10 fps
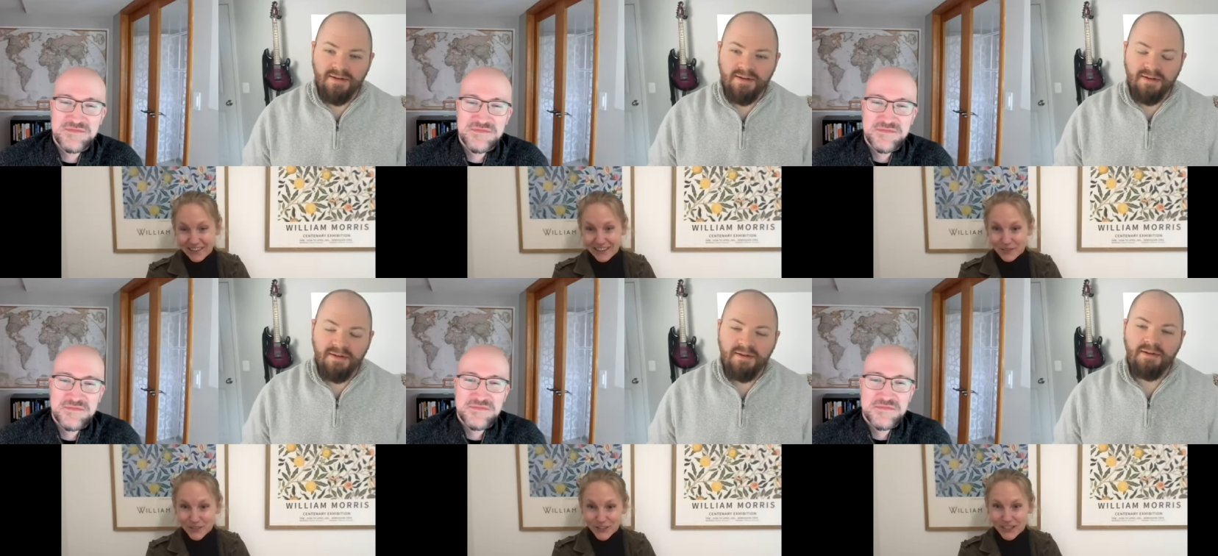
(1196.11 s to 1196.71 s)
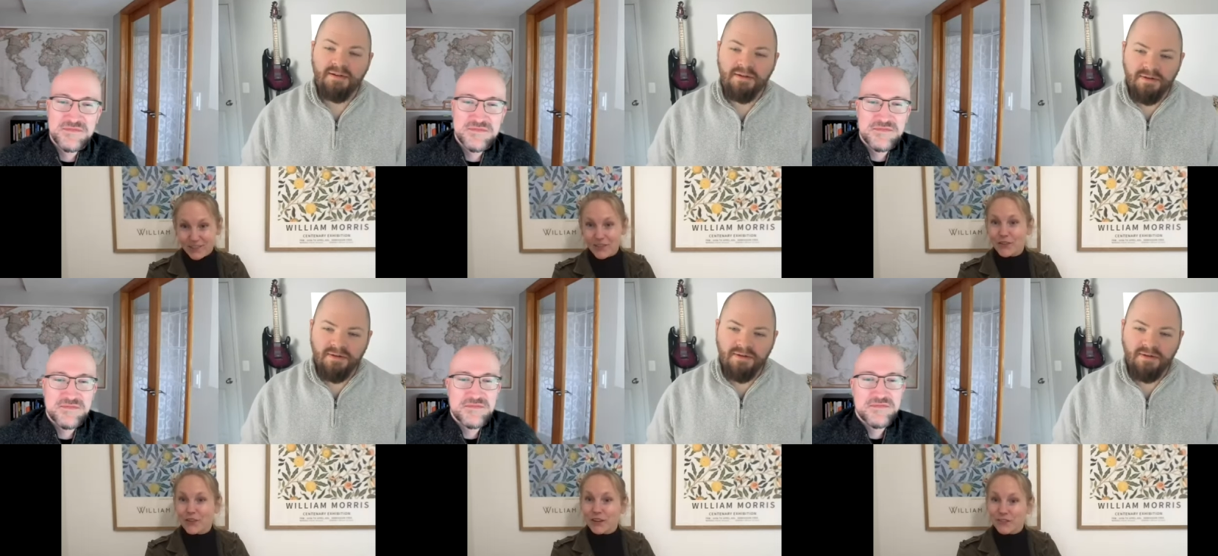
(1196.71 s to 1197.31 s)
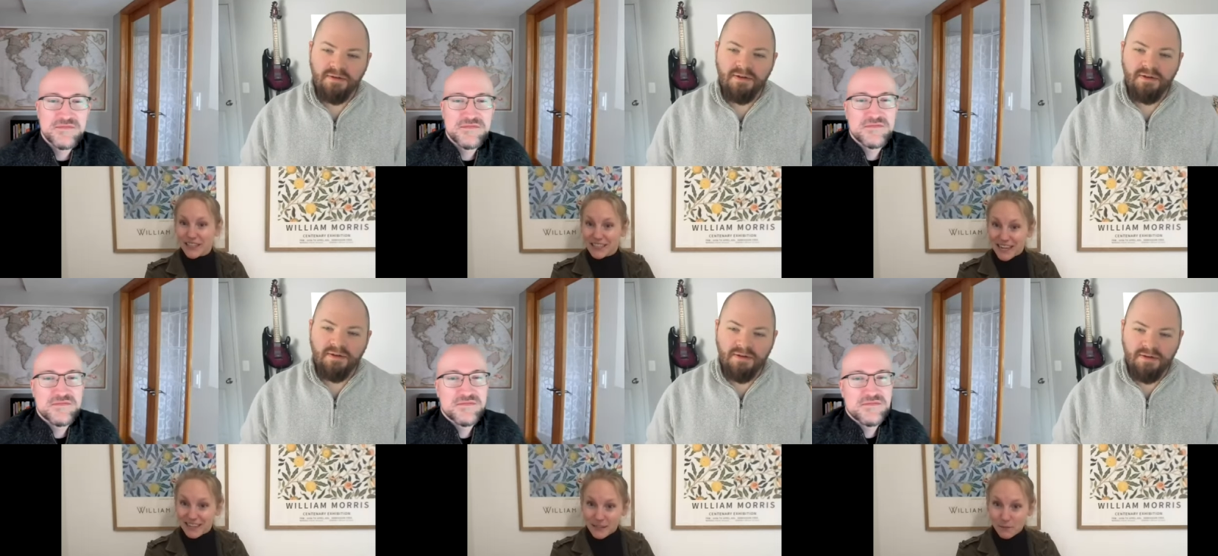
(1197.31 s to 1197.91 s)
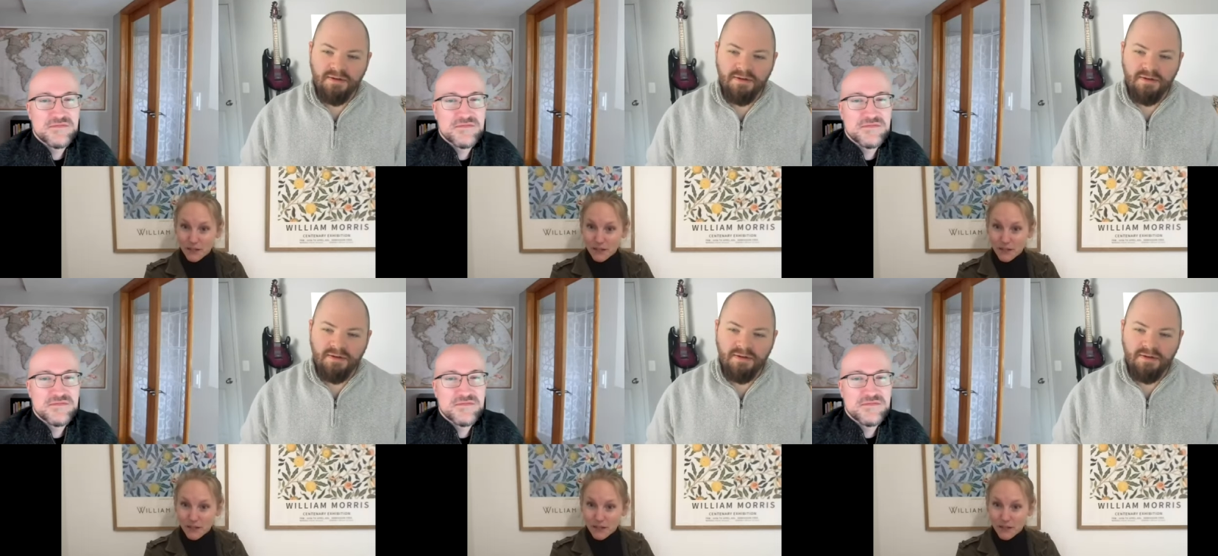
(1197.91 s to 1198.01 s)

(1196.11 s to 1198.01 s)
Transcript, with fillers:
Speaker 1: Dave just gave you a fantastic